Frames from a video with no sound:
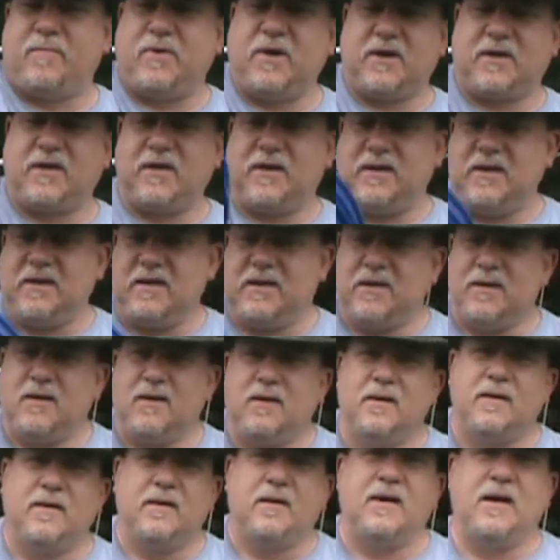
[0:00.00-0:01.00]
bucket.
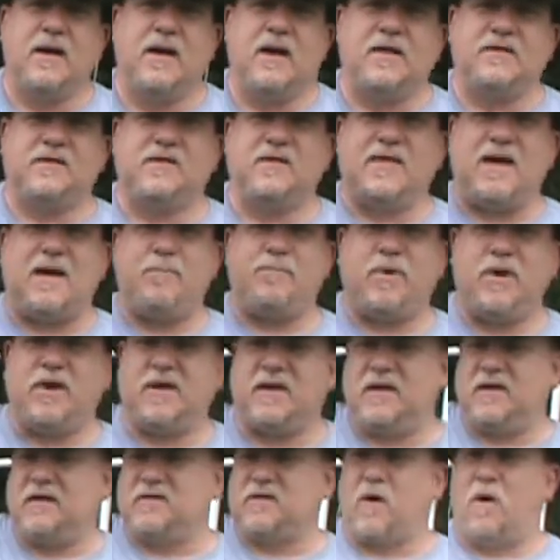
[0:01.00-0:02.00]
So that
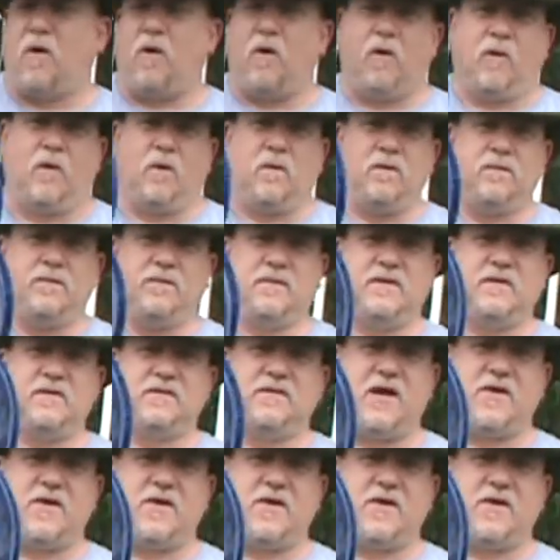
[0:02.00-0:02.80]
bucket is whole. There's